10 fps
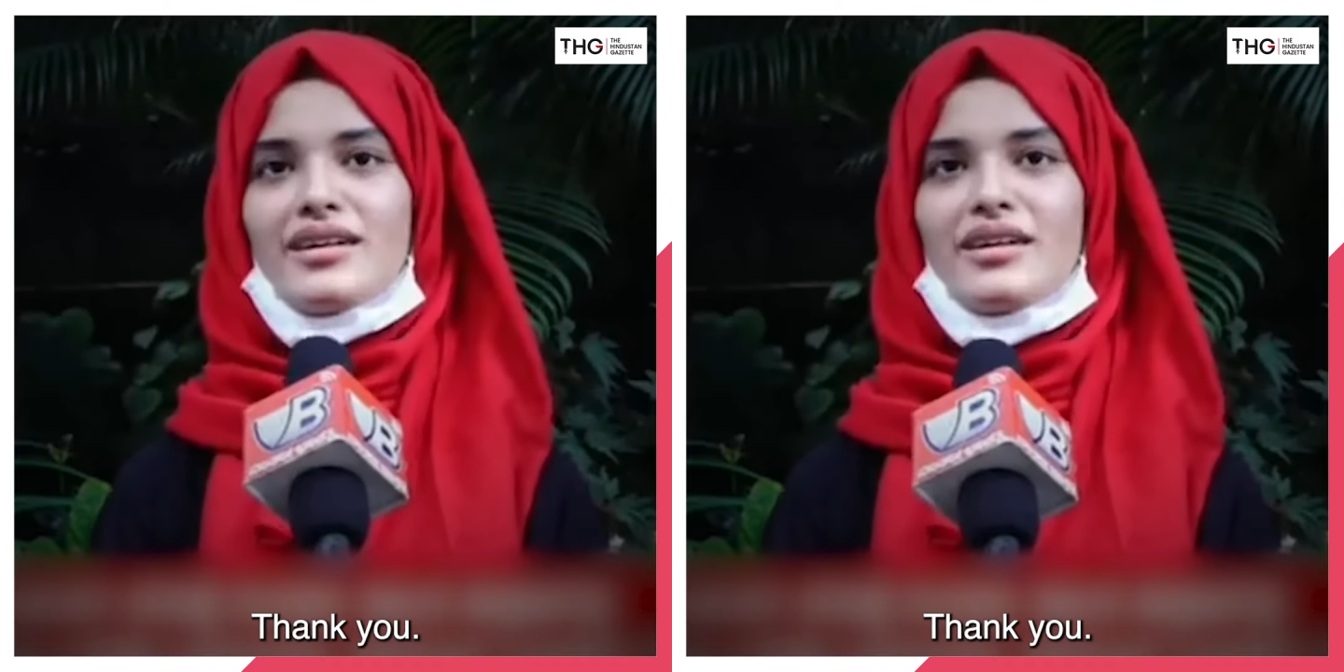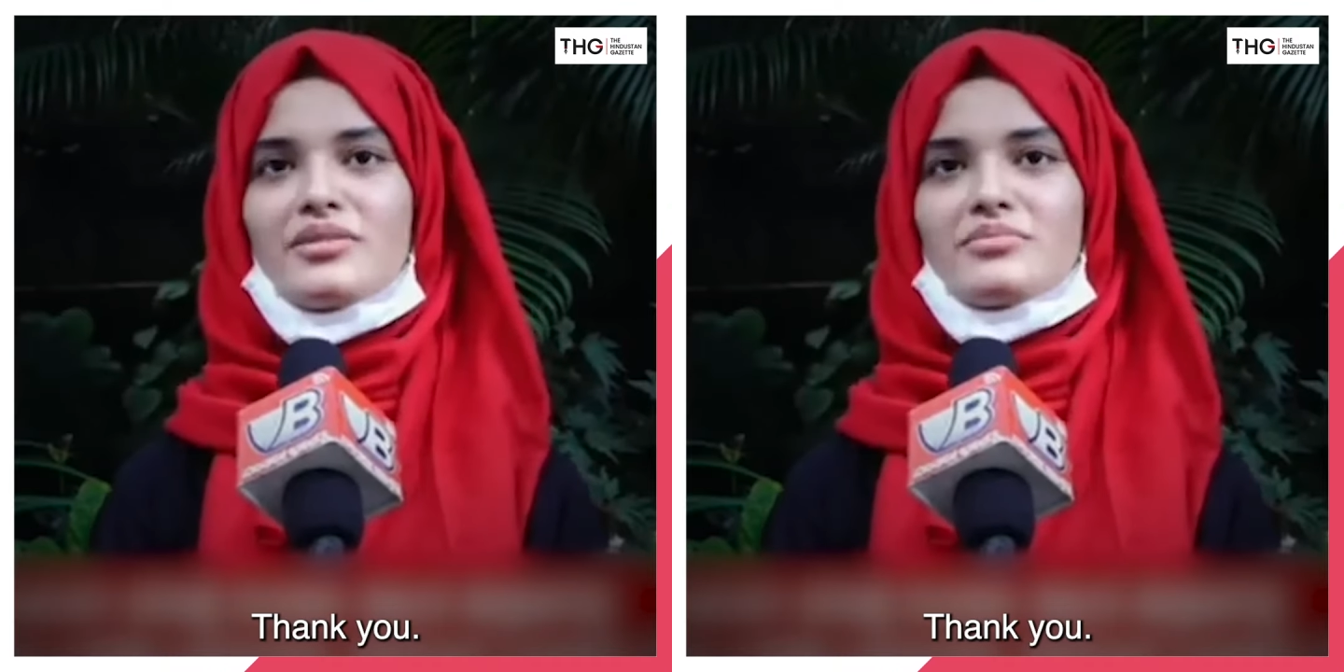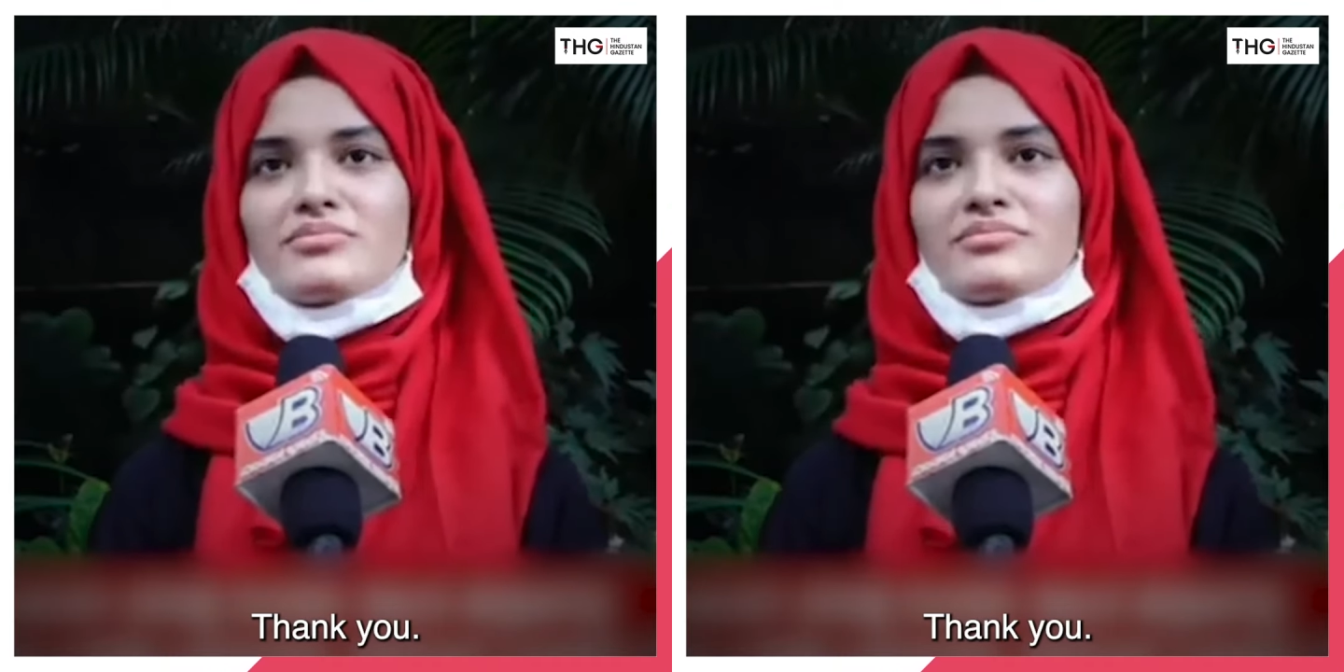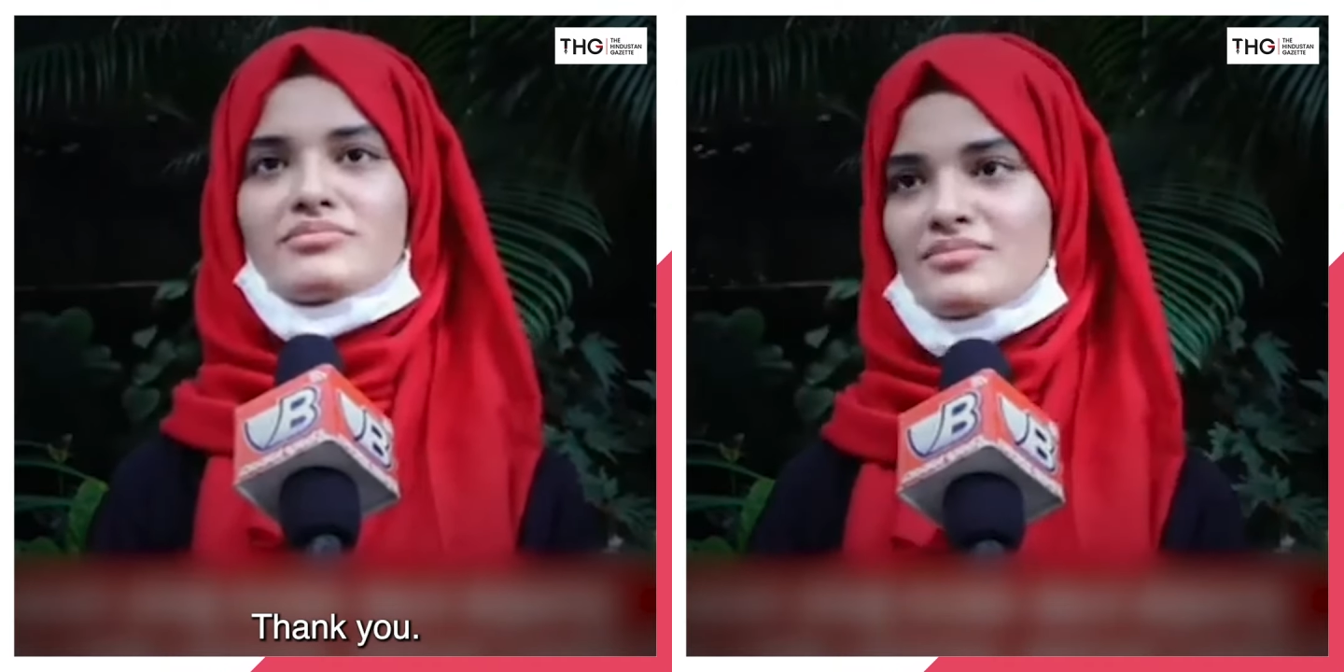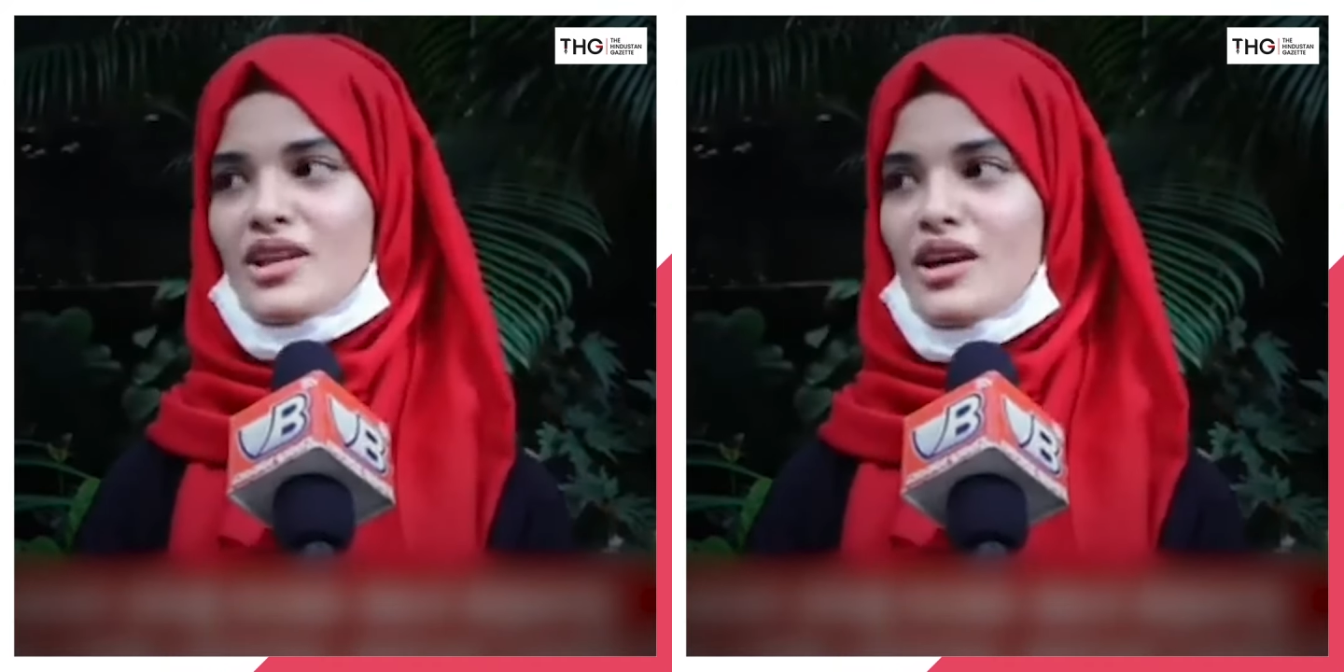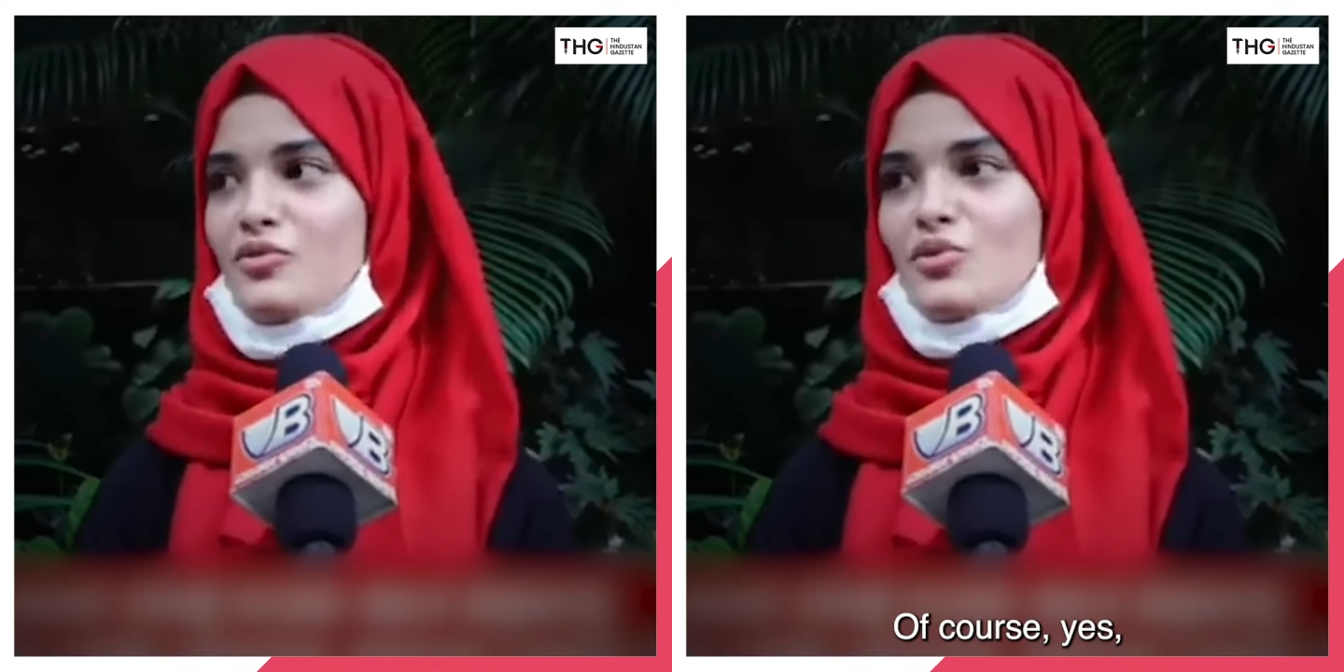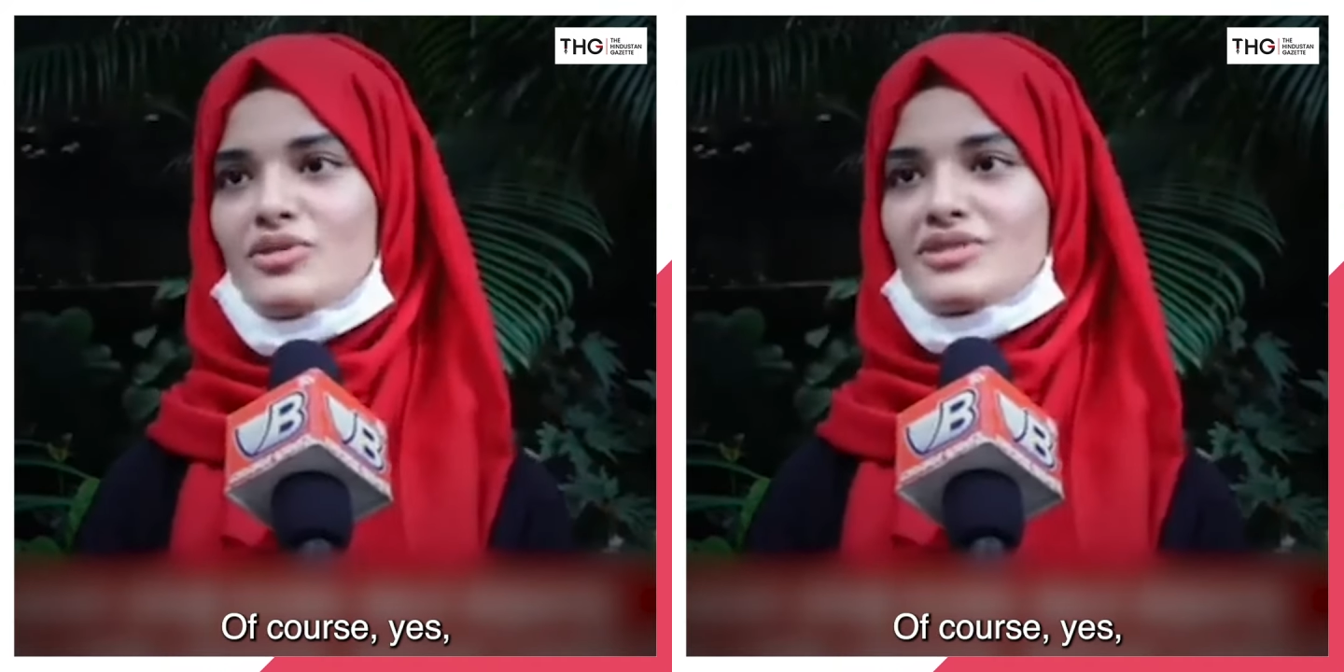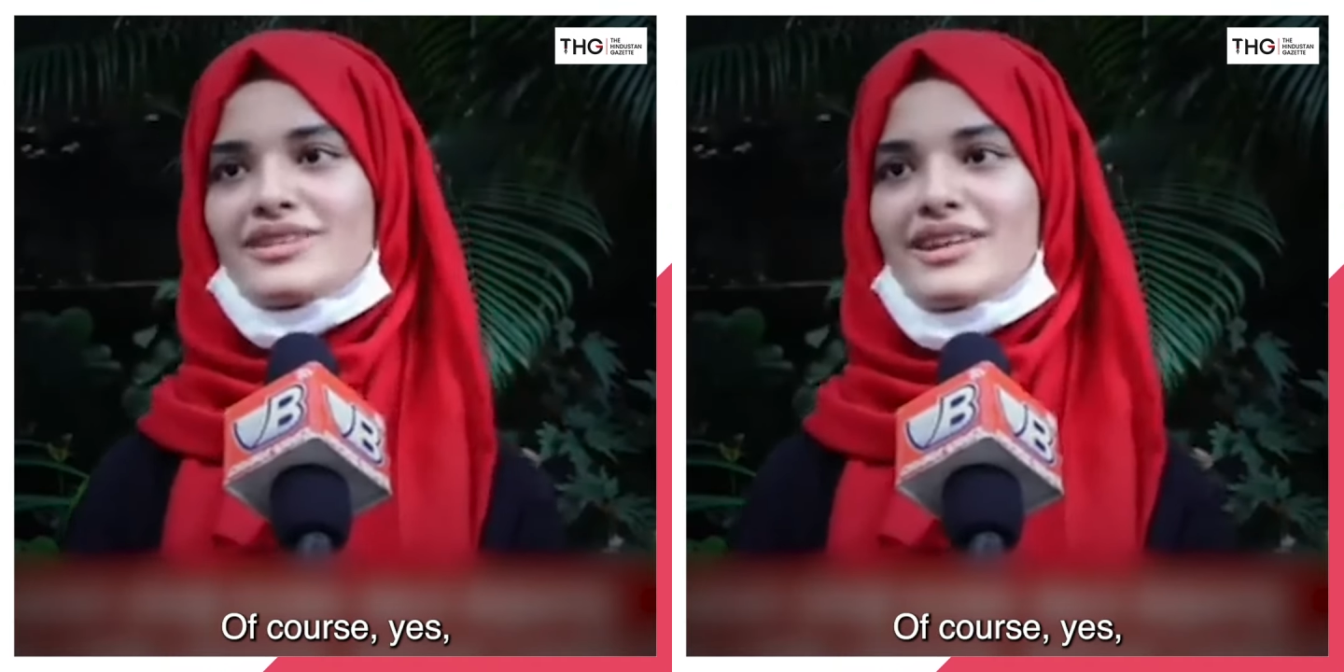Um, of
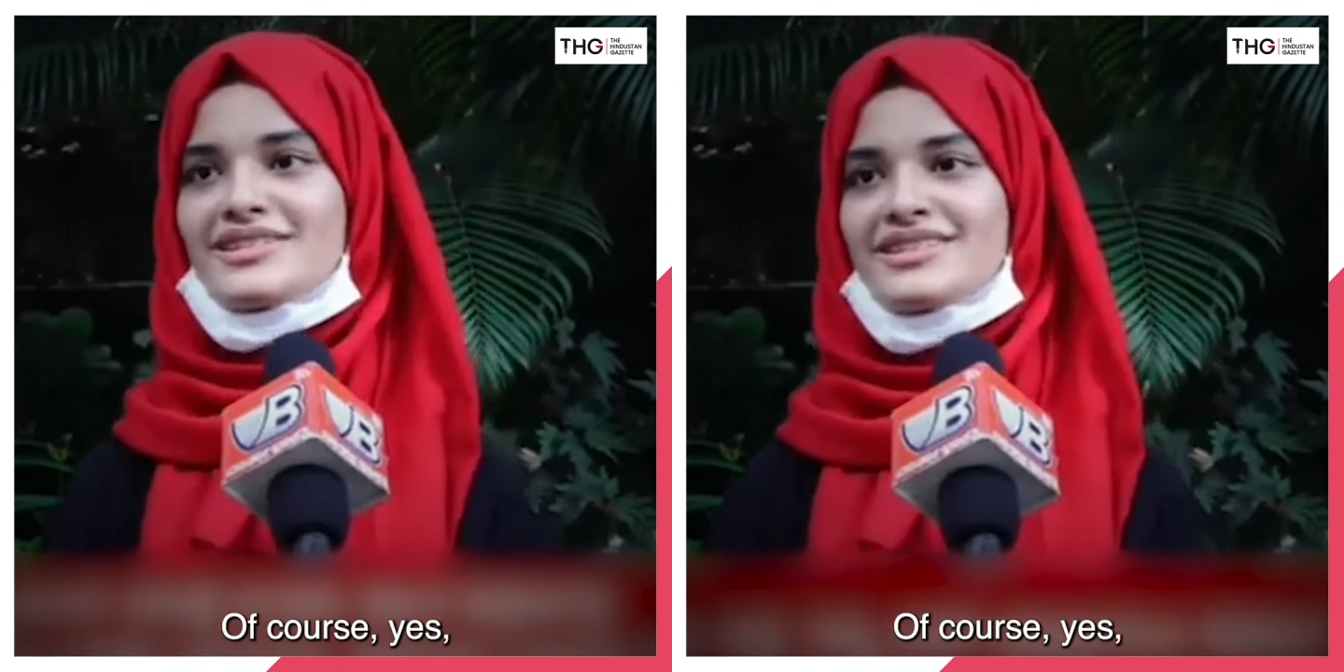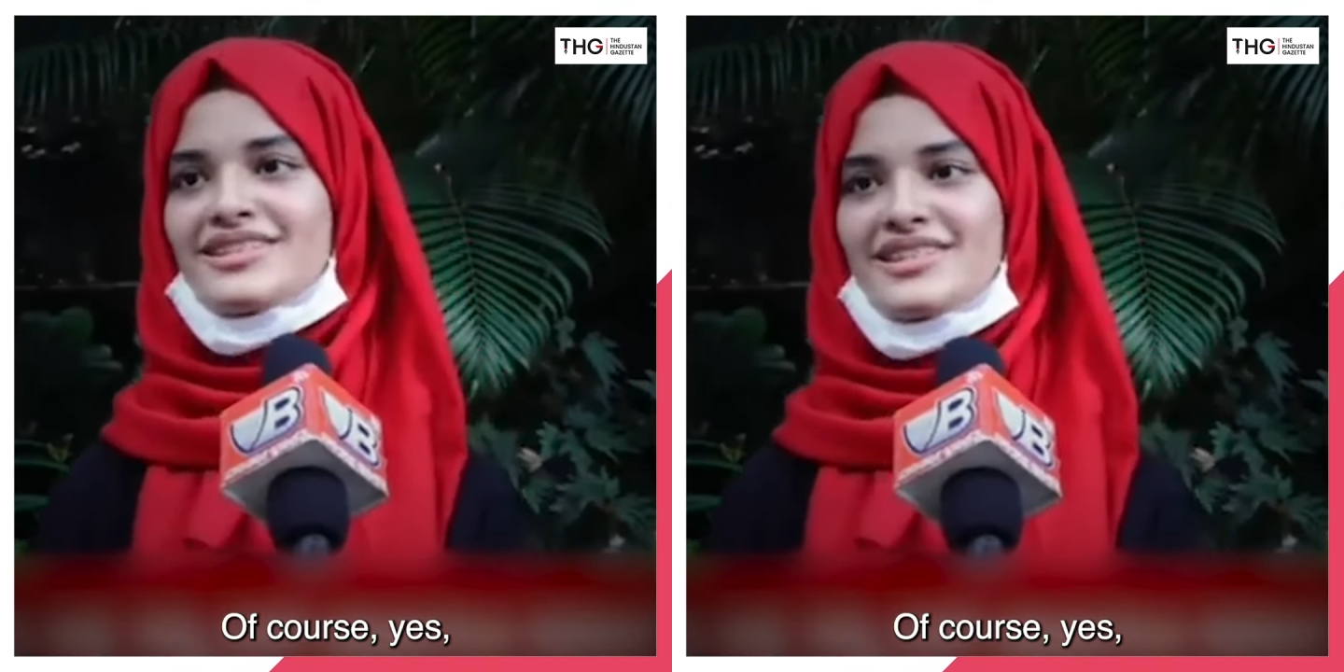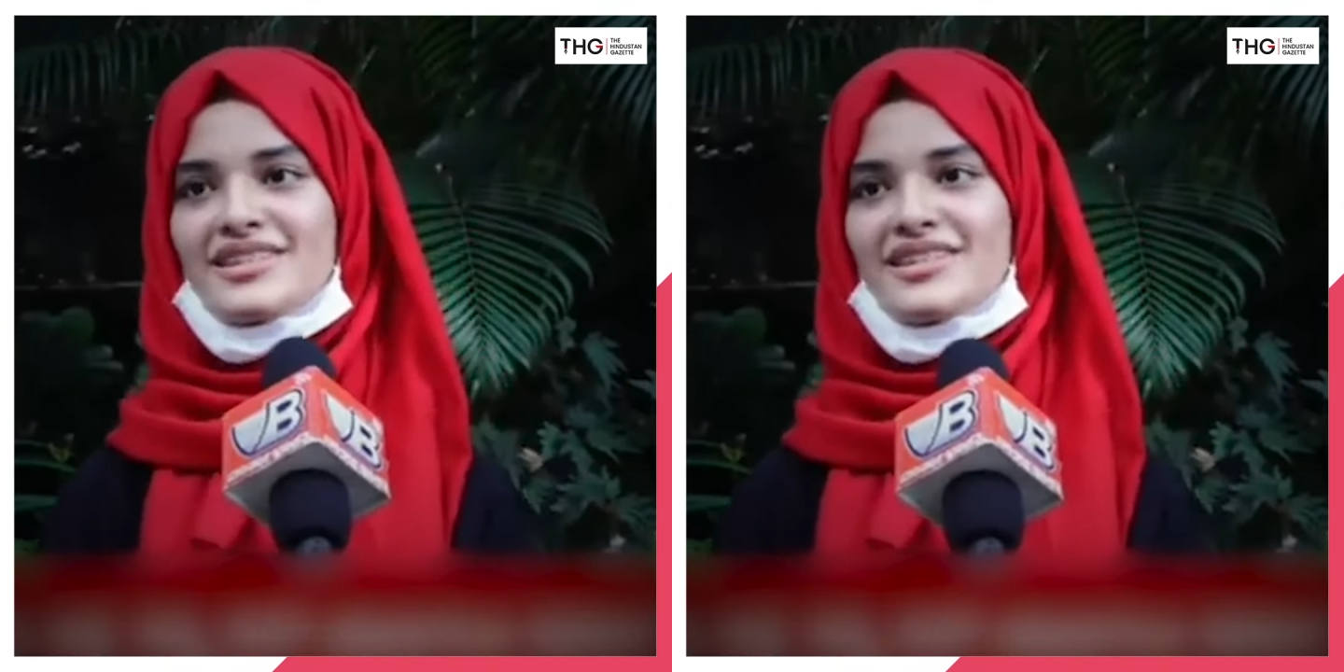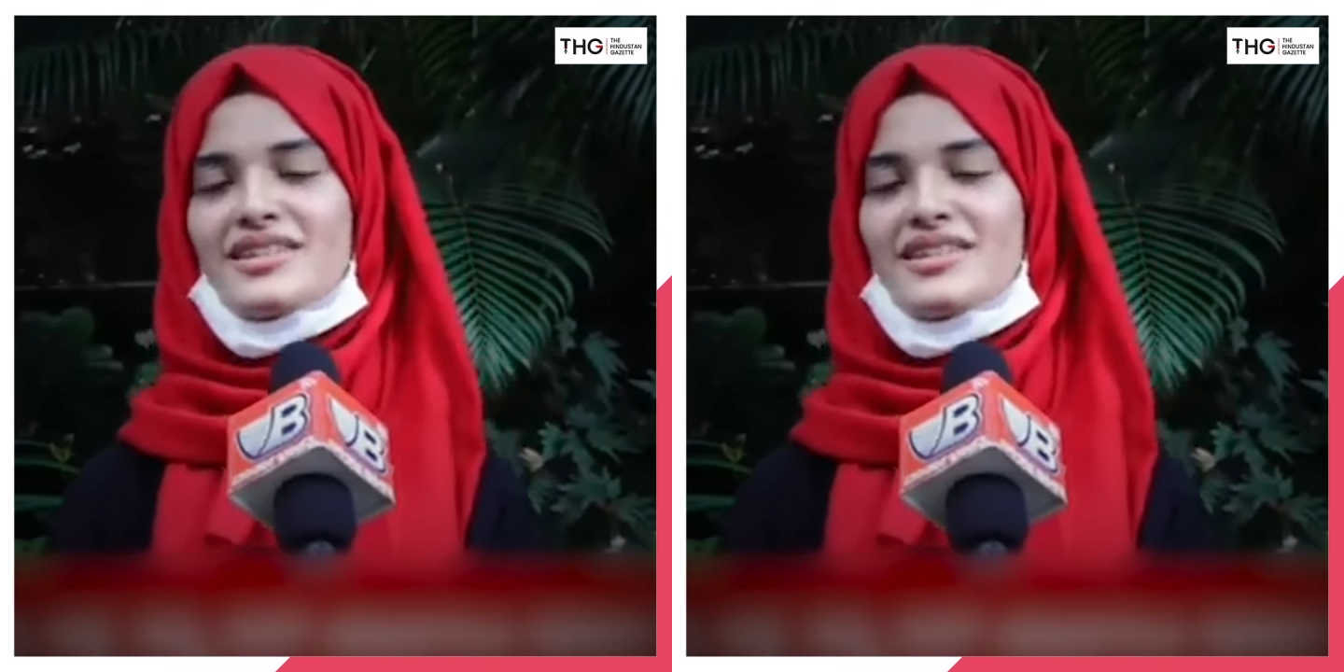course, yes.